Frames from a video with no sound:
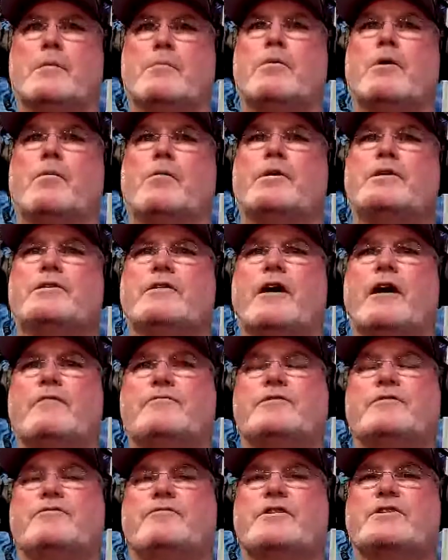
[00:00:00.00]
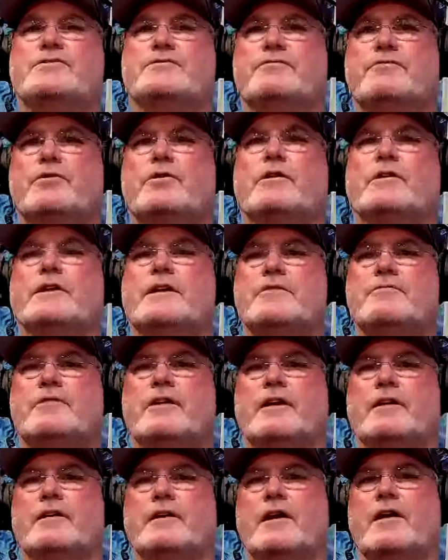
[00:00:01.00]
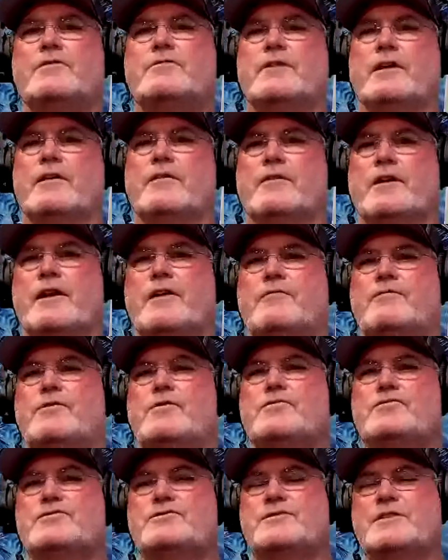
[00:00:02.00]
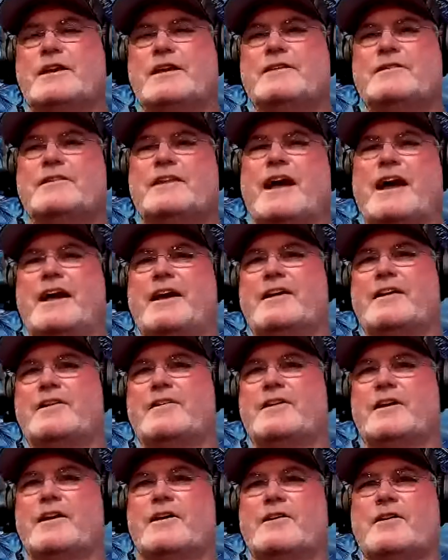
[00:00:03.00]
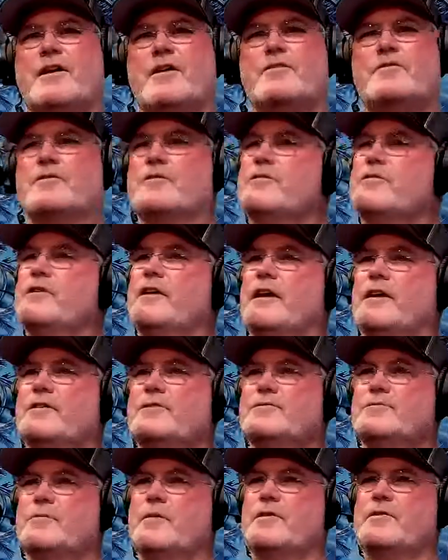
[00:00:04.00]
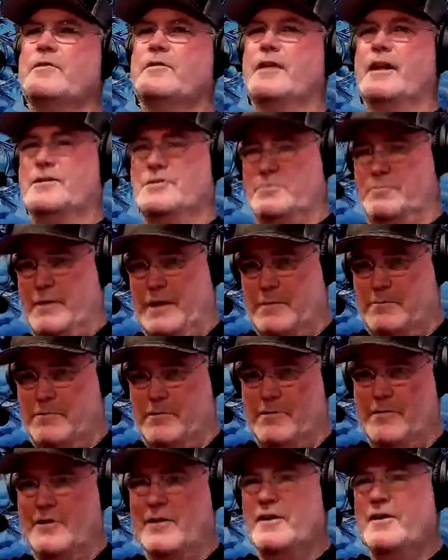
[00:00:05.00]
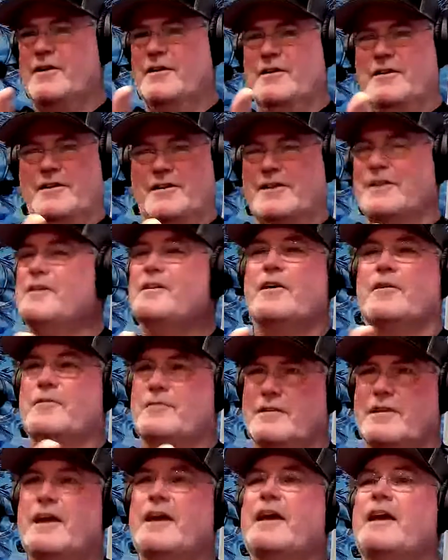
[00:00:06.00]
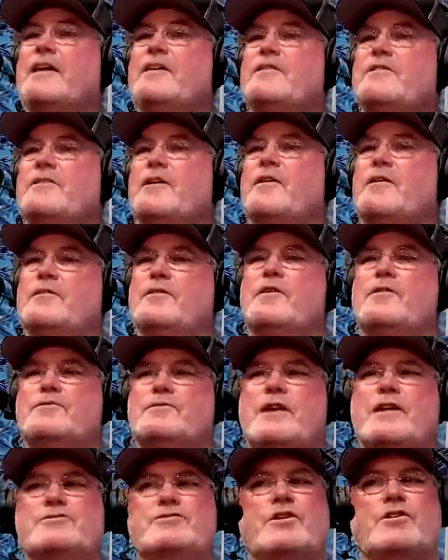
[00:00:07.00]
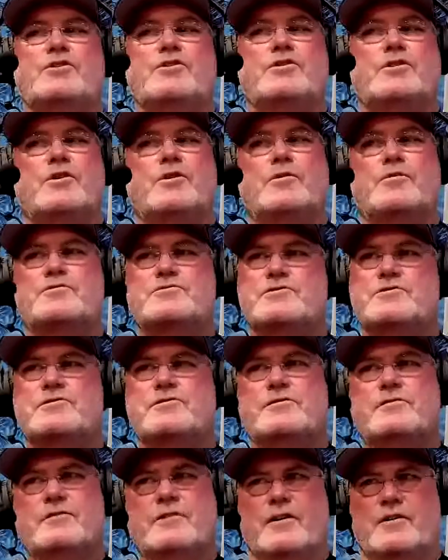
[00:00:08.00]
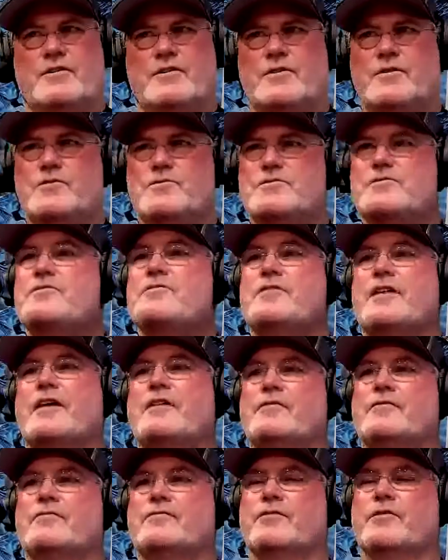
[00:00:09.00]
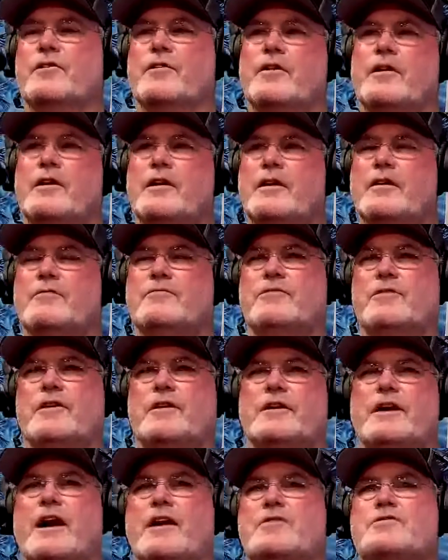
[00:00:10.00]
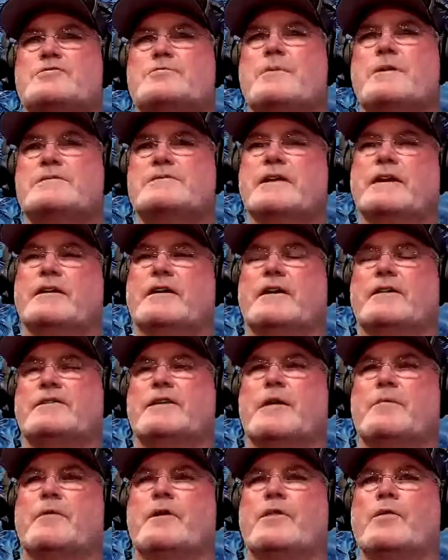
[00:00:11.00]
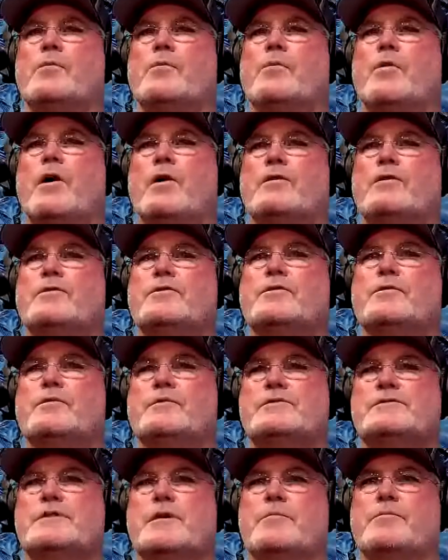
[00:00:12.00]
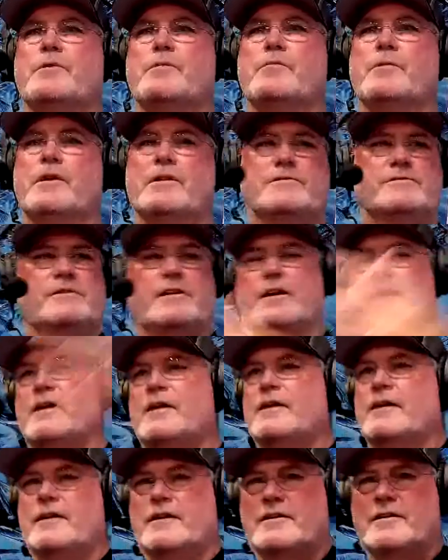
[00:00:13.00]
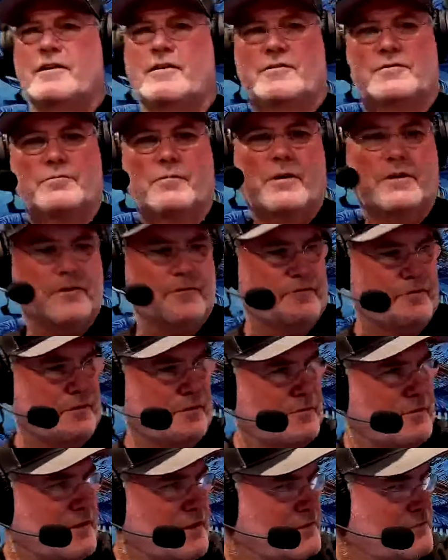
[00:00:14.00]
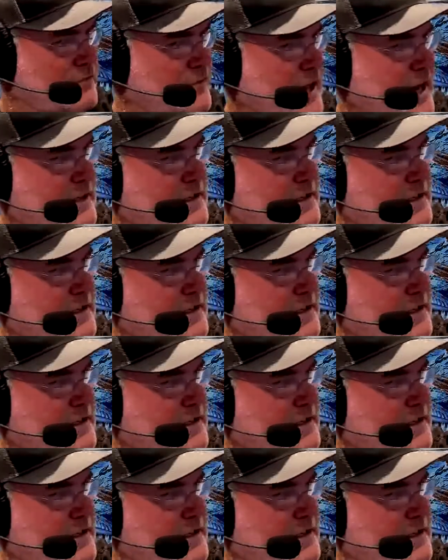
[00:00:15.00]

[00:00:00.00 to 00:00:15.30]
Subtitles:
But when you have to fish for a living, if you see light in other things, whether that's people, that's a huge thing for a guy who spends that kind of time on the water doing something when it's, it's wonderful when it's flat